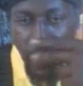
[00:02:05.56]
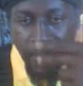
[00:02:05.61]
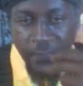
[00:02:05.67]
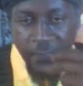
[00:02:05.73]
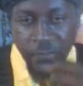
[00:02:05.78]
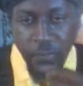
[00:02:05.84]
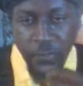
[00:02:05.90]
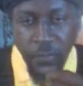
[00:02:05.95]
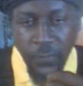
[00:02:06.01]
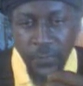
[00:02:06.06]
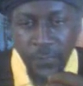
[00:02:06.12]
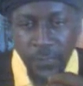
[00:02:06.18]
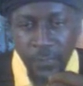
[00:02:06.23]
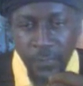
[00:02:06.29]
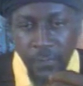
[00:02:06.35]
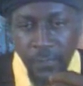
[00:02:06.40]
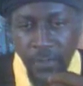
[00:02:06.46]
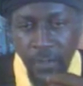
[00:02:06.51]
Of truth,
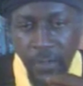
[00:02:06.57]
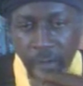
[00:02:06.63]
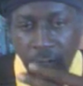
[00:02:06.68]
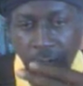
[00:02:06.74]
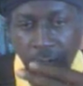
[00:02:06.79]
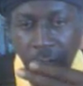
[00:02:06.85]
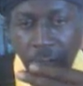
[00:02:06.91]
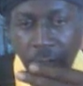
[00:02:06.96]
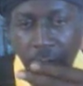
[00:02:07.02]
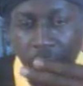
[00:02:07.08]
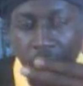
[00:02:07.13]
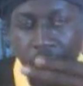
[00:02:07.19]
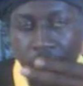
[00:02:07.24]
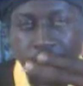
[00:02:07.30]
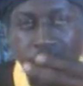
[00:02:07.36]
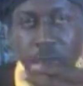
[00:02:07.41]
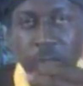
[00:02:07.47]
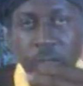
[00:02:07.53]
there are
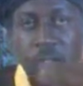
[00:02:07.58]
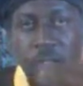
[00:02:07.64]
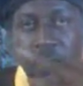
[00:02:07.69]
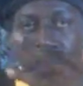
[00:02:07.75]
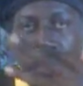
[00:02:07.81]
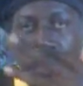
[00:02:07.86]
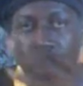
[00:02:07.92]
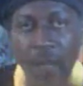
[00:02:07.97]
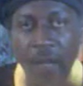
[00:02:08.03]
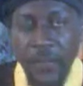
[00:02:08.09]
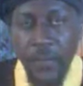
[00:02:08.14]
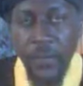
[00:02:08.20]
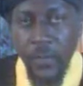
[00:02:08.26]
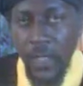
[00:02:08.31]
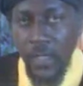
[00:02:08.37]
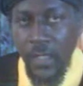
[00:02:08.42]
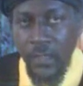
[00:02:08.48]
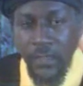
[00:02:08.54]
truly no
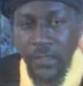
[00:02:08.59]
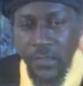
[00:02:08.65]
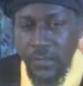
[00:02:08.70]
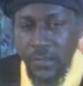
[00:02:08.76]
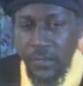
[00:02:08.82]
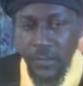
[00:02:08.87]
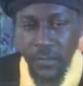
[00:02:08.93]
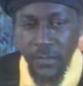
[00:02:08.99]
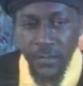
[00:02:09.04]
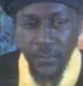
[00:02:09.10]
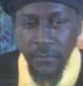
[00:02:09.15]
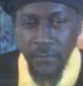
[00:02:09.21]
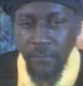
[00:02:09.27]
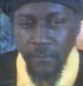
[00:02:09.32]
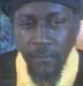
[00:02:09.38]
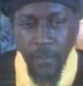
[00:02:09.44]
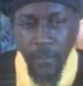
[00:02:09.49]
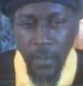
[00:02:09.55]
copyrights.
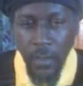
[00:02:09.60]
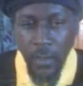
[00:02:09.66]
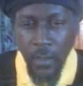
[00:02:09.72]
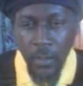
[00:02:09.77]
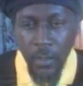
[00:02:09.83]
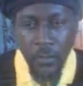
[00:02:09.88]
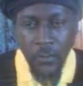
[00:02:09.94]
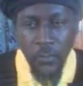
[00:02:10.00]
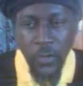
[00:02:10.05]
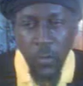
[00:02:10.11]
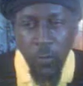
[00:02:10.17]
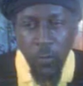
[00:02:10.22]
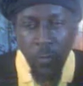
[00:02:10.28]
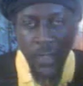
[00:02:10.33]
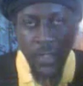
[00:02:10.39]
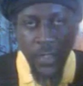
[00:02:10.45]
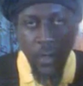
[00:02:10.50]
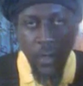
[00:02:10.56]
No
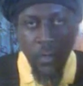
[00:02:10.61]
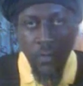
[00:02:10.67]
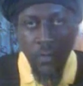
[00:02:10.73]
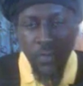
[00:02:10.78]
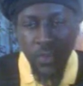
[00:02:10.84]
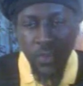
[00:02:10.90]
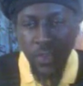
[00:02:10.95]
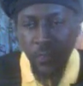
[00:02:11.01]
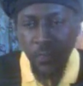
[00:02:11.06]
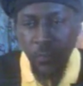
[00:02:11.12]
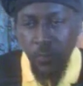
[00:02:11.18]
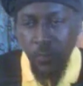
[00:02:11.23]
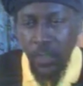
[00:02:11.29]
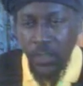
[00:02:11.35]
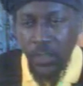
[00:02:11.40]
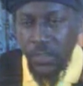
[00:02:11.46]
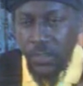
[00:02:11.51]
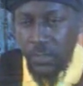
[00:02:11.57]
one owns
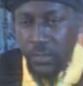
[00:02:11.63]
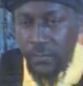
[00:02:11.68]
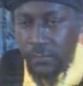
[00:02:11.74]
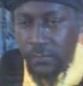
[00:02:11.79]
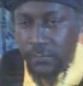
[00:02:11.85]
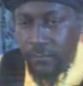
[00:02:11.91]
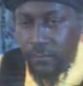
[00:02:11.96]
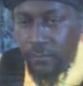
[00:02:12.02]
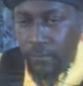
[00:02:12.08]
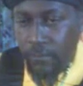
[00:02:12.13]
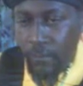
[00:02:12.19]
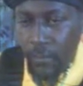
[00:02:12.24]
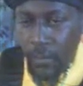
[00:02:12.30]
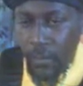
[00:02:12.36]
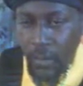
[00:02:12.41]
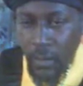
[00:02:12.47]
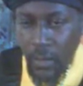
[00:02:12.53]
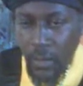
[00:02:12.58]
inspiration.
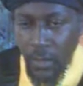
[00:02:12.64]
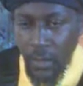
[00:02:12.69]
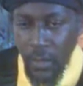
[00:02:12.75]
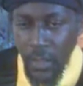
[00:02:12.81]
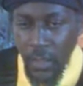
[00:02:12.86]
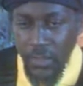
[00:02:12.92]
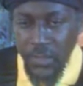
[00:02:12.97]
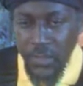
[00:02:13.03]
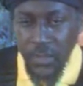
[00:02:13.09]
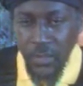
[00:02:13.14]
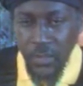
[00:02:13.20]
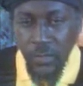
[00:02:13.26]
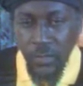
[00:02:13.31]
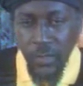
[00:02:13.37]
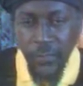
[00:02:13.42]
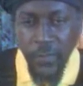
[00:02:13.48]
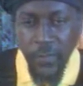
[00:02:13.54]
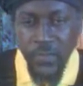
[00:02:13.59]
It's
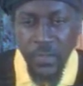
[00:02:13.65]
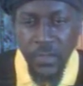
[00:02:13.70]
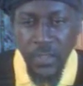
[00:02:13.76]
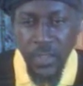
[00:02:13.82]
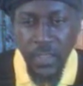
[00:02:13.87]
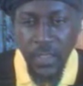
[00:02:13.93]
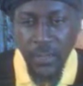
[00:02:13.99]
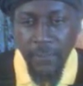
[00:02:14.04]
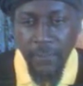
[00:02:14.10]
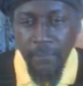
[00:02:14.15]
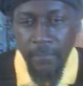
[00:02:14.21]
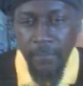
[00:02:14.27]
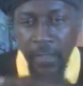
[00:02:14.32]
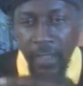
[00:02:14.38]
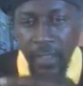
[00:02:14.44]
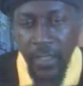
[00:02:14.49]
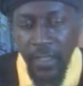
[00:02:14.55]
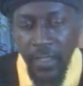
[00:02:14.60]
universally
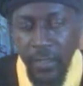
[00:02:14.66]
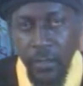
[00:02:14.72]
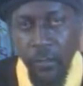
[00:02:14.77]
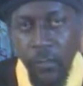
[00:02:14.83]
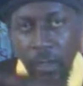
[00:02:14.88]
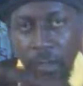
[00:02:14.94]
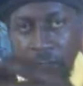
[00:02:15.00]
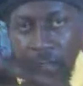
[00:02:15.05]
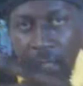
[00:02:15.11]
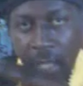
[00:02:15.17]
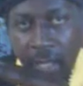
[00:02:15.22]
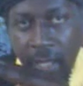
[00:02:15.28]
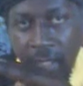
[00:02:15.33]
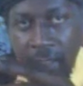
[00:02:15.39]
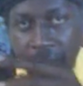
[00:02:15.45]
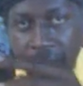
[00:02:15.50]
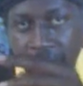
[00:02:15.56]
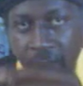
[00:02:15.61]
an
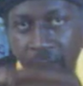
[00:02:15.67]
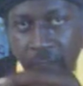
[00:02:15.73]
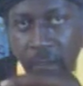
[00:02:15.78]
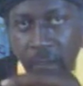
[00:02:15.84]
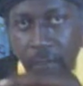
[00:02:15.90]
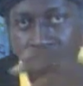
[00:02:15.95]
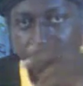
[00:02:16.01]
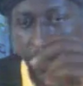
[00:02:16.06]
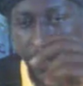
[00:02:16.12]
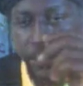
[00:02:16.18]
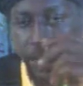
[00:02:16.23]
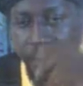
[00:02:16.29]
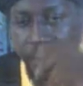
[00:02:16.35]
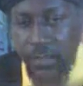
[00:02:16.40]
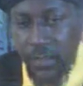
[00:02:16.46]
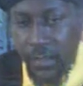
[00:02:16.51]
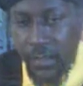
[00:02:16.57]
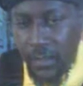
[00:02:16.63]
alive
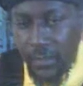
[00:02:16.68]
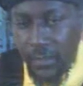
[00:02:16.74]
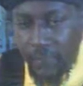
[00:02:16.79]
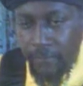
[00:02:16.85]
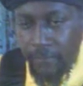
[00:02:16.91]
entity.